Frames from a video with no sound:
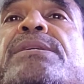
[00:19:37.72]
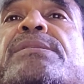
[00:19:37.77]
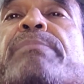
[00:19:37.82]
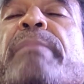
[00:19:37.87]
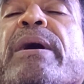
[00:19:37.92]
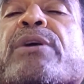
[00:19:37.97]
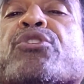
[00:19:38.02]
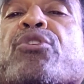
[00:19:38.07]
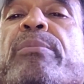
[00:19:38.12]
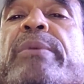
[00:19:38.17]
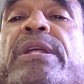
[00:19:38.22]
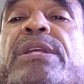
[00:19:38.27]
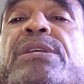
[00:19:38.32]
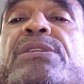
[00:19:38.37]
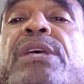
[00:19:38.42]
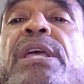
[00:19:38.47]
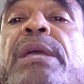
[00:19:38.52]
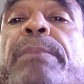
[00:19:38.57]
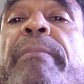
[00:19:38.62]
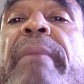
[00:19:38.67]
his
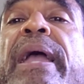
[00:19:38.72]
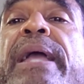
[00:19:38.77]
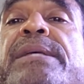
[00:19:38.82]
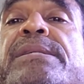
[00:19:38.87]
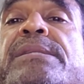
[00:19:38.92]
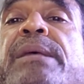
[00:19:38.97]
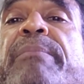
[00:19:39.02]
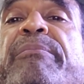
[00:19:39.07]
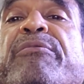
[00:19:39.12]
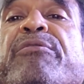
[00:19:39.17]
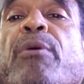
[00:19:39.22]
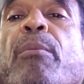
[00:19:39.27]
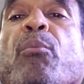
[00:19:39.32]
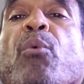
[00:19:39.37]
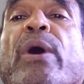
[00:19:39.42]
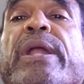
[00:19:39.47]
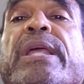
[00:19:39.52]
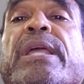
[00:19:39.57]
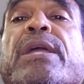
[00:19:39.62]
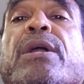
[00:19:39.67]
measurements, he makes them from
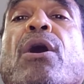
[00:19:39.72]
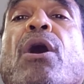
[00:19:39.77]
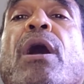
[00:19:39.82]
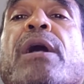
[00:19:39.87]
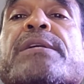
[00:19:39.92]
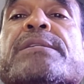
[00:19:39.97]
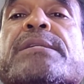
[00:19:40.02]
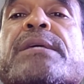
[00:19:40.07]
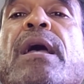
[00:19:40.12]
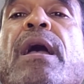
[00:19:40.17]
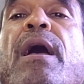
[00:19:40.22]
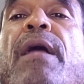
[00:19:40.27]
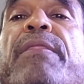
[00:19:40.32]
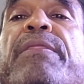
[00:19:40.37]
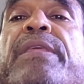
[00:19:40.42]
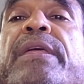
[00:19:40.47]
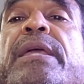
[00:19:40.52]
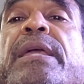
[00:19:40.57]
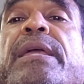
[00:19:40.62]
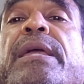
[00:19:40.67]
what he calls
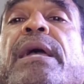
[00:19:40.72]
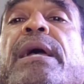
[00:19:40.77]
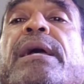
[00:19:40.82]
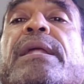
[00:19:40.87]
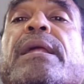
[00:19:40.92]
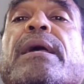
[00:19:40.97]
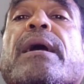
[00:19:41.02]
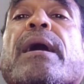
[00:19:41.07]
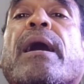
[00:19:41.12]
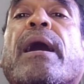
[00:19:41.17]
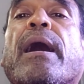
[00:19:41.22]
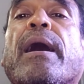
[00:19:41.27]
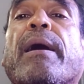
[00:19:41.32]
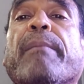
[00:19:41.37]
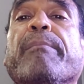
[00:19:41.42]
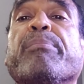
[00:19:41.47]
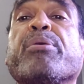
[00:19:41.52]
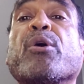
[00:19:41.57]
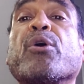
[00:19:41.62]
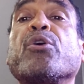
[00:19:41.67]
the uh,
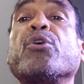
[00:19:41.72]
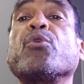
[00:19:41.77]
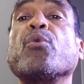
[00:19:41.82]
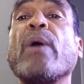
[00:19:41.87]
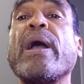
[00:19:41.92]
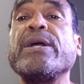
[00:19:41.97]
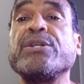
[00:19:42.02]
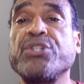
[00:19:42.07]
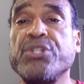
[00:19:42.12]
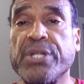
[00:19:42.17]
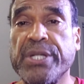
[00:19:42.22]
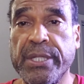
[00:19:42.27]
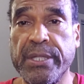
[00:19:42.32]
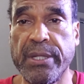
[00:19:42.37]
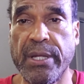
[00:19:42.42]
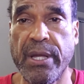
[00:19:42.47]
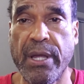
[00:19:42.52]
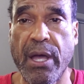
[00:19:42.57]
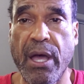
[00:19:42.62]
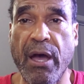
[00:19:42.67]

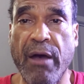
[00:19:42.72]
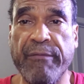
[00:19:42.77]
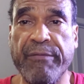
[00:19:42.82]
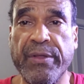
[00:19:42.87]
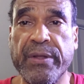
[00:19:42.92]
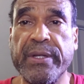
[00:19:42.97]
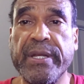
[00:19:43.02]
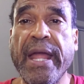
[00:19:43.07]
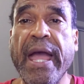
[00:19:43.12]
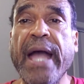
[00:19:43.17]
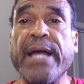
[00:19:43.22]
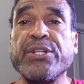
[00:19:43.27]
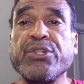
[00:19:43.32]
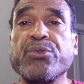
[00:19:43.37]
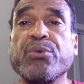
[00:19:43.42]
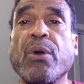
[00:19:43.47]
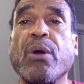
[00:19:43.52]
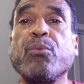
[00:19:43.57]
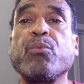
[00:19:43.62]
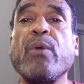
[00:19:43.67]
progression of the
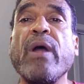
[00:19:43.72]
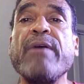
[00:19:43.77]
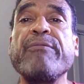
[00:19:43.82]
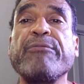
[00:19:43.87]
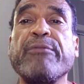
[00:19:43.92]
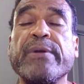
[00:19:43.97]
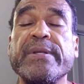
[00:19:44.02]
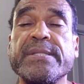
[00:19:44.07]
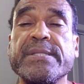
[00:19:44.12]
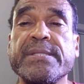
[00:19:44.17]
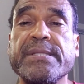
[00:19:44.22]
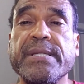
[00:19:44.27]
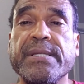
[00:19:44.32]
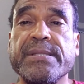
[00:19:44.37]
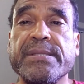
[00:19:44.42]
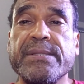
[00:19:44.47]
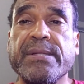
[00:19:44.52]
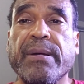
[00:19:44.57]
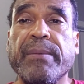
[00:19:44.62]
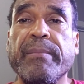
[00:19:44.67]
natural reference
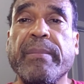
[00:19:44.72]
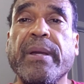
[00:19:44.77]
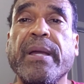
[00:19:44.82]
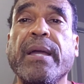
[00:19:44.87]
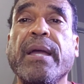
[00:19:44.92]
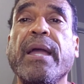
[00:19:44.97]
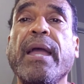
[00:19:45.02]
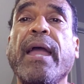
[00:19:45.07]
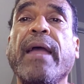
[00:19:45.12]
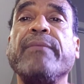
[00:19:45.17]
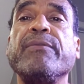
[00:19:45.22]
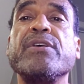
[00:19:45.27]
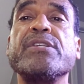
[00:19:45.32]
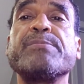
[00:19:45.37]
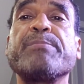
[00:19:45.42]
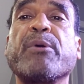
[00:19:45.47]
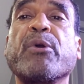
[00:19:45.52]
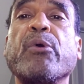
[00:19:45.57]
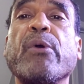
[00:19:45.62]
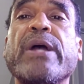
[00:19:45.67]
system. And
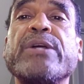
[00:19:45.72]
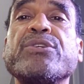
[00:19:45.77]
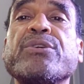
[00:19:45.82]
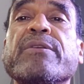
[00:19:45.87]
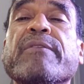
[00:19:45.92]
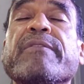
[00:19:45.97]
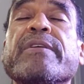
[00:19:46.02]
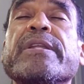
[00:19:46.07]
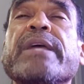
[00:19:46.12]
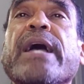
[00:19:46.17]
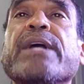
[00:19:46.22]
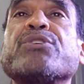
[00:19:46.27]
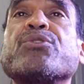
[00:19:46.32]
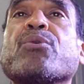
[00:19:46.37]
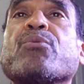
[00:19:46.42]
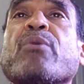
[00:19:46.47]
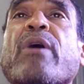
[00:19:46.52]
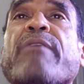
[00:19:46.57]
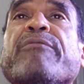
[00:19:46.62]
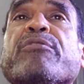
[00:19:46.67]
this progression of the
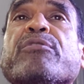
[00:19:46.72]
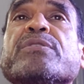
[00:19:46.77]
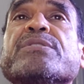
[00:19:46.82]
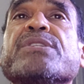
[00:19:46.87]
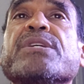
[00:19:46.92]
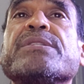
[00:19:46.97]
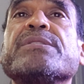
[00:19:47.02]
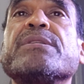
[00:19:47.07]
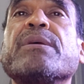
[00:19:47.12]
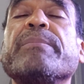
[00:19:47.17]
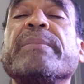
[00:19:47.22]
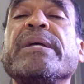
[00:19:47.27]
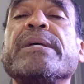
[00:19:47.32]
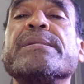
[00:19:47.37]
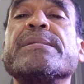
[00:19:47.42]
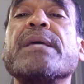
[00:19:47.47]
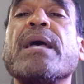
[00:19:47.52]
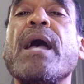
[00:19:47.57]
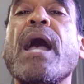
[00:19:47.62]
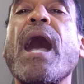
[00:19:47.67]
natural reference system
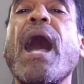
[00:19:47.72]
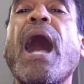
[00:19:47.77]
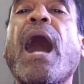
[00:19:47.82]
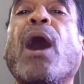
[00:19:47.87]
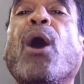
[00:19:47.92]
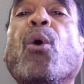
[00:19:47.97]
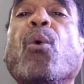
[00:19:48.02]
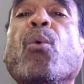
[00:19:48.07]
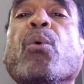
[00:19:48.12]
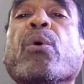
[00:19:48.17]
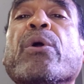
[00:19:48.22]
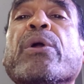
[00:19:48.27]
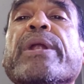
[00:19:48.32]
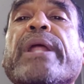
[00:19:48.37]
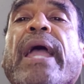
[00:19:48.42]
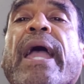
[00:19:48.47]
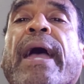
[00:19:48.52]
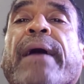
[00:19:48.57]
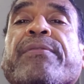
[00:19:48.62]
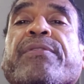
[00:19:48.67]
is
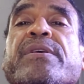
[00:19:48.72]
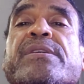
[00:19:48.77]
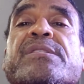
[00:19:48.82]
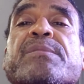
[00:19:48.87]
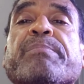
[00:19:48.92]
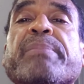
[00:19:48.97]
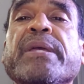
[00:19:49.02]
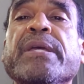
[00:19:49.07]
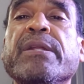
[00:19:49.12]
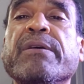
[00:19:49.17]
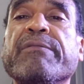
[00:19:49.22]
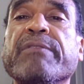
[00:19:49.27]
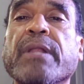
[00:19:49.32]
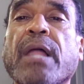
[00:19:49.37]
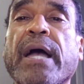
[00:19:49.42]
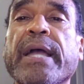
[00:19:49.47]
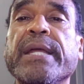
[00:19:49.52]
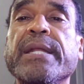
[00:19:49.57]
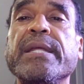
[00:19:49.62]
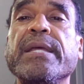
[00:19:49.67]
outward at the speed of
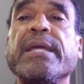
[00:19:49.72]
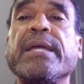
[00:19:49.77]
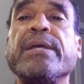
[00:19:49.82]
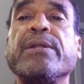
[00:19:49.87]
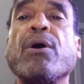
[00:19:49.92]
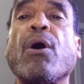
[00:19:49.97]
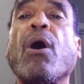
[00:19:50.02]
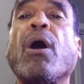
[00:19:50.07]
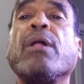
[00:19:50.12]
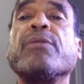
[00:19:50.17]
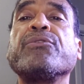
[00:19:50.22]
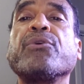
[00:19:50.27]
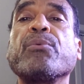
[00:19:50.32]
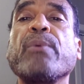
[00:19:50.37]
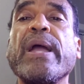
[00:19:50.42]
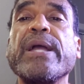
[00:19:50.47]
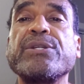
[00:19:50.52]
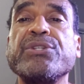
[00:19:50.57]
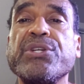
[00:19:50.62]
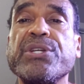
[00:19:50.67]
light in all
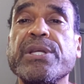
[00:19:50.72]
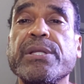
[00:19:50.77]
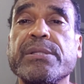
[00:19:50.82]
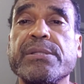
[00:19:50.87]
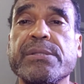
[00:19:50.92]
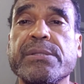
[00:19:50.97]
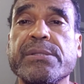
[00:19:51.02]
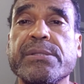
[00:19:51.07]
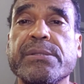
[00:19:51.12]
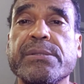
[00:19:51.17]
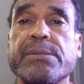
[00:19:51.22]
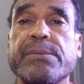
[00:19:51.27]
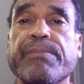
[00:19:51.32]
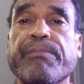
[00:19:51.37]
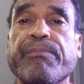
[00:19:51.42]
directions.